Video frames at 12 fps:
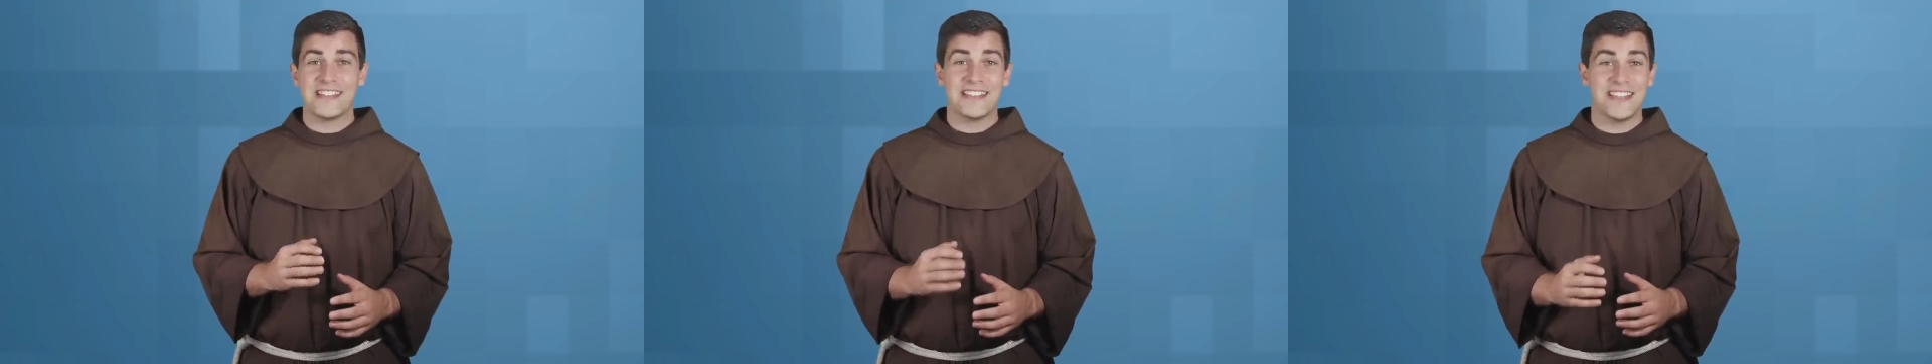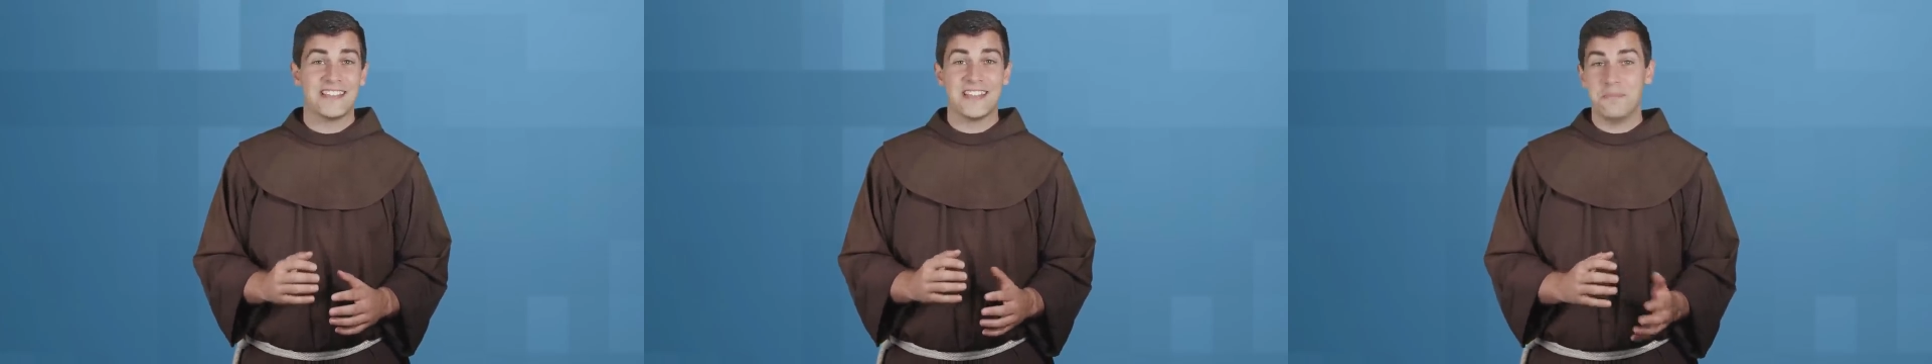
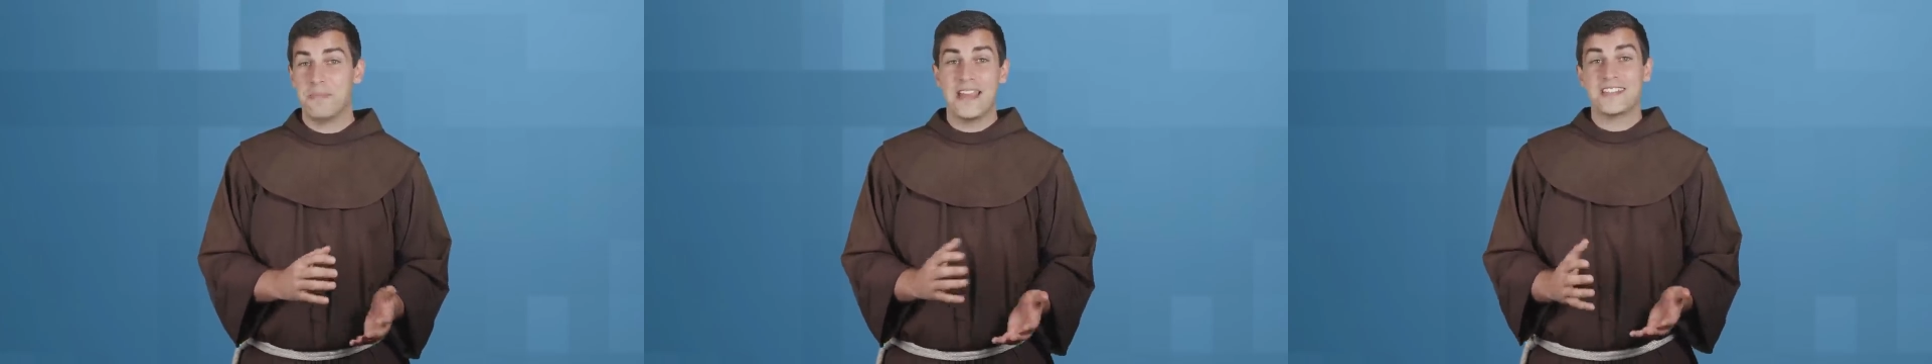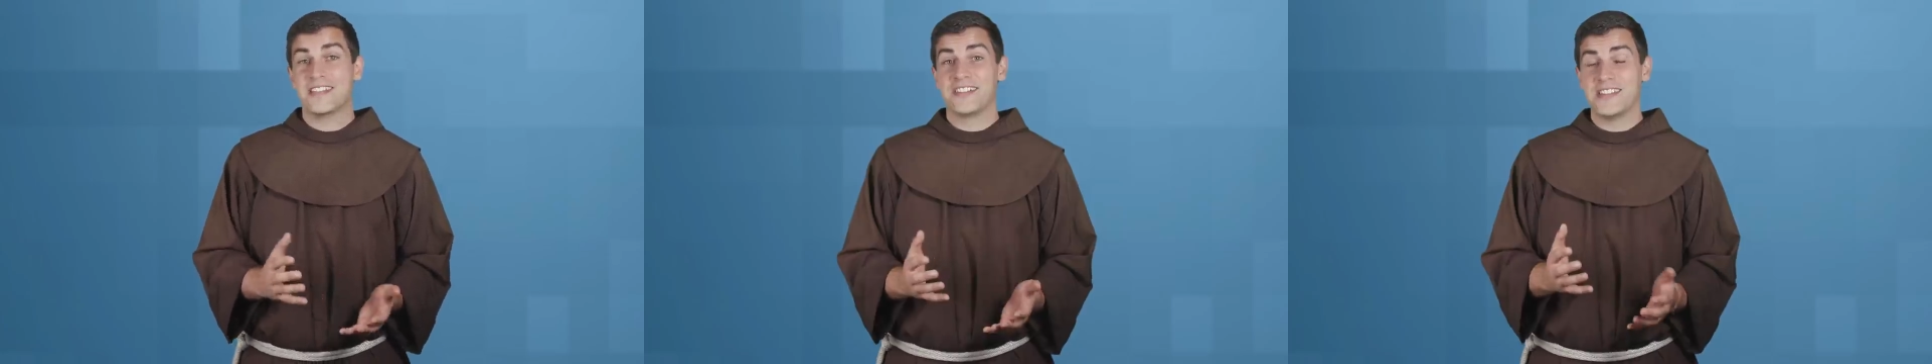existed
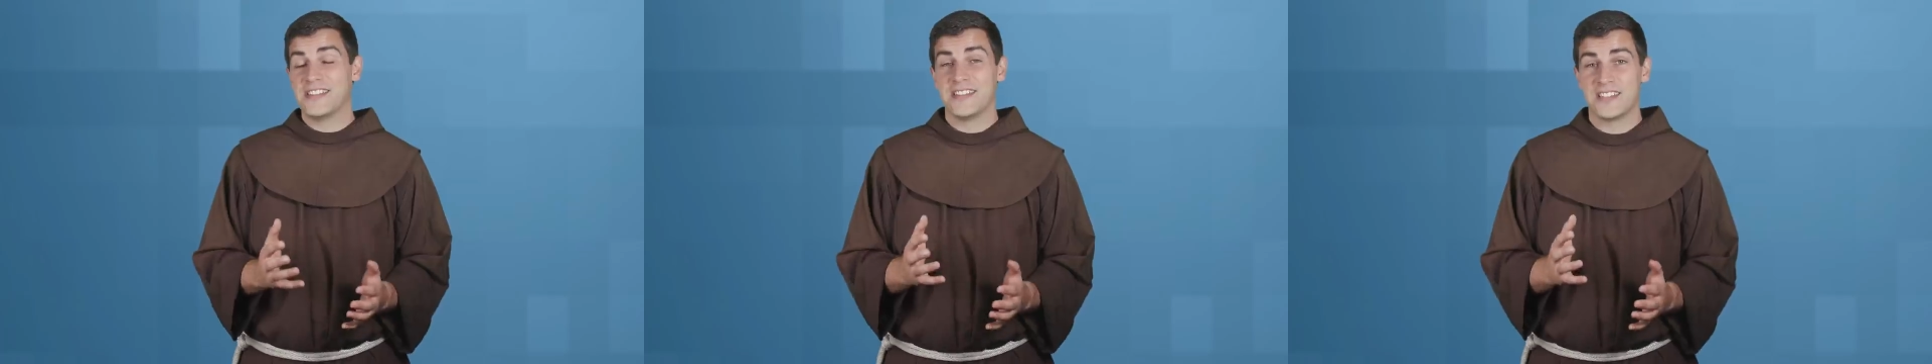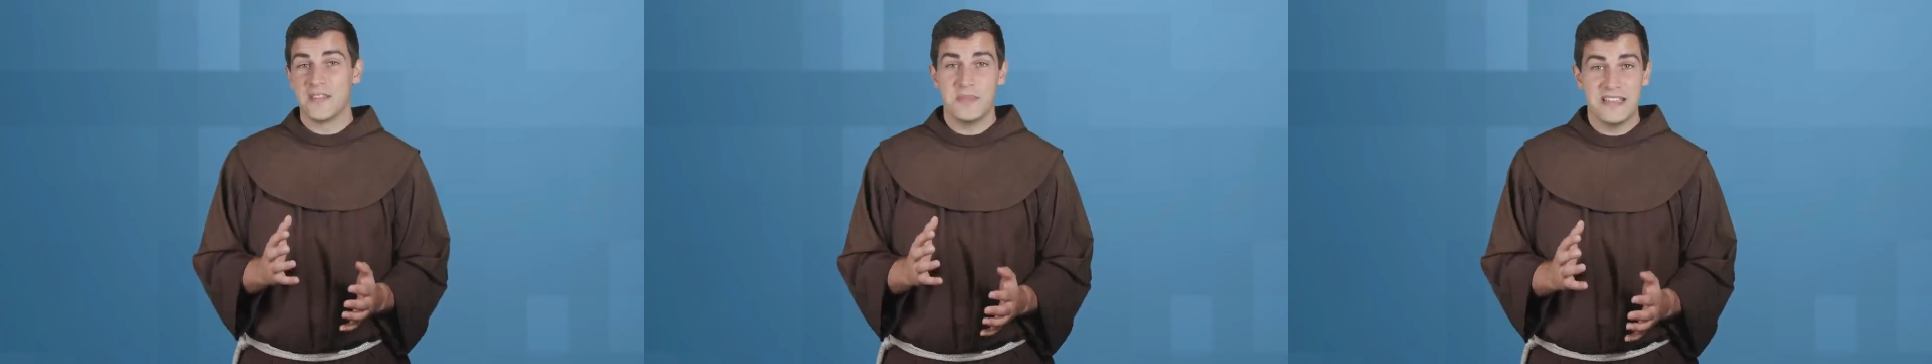basically
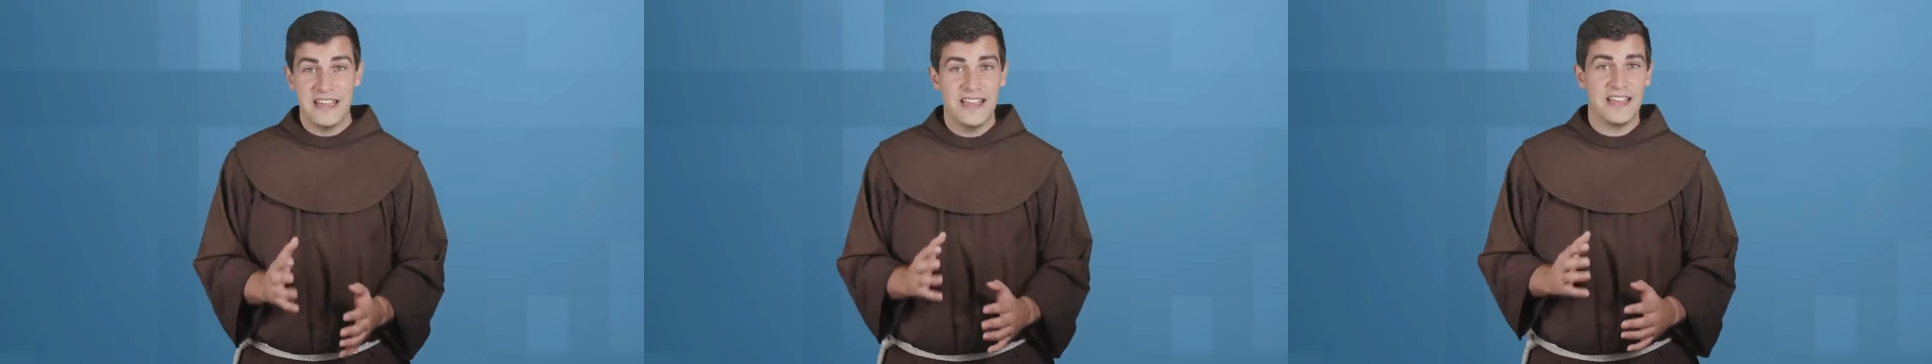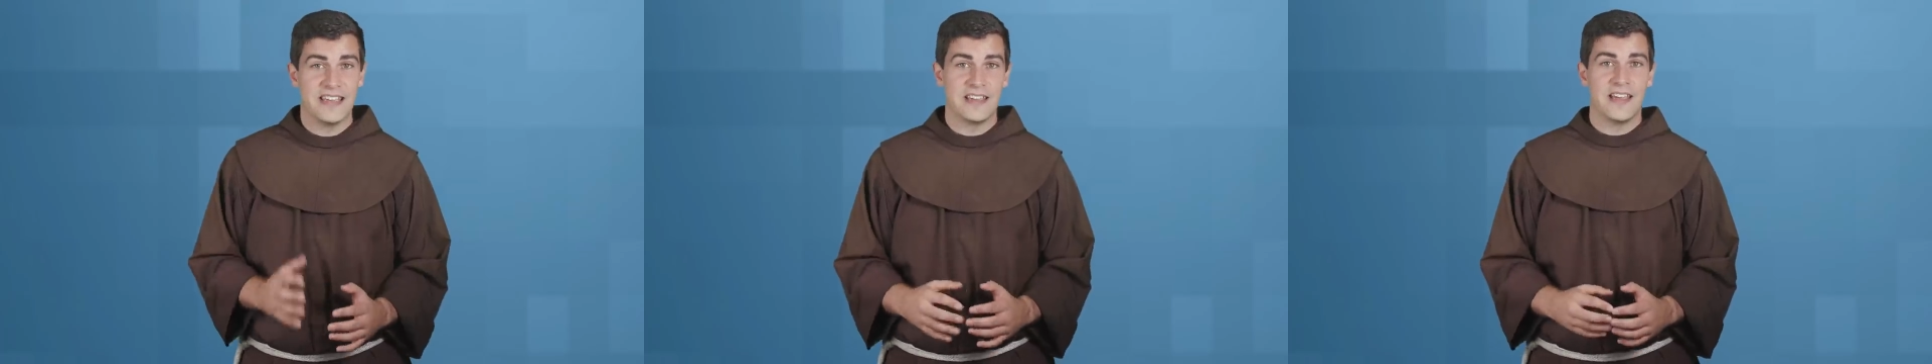since the
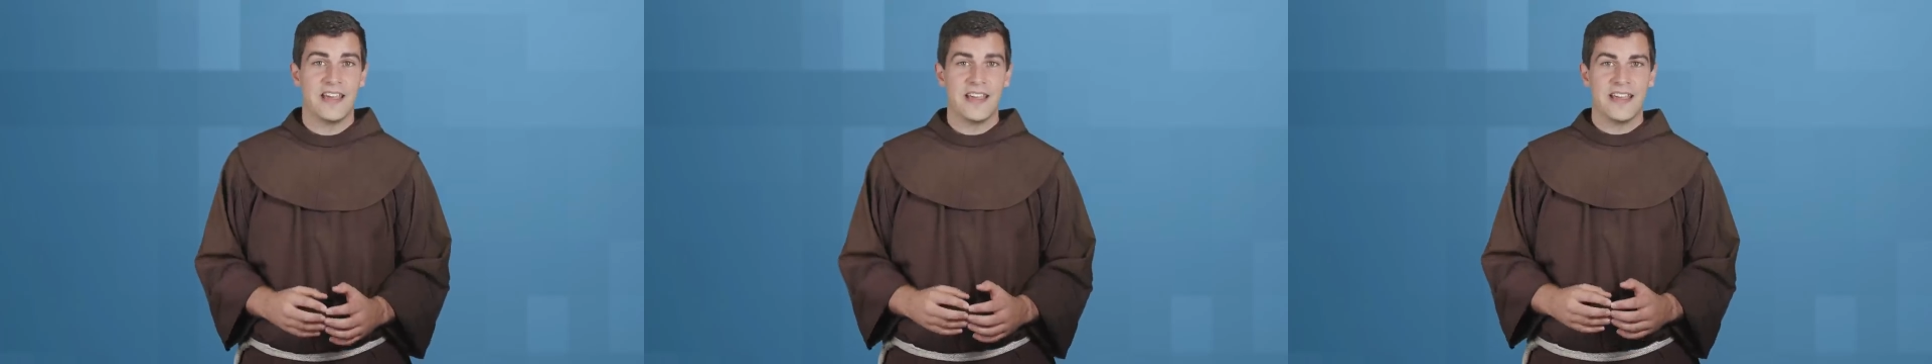beginning,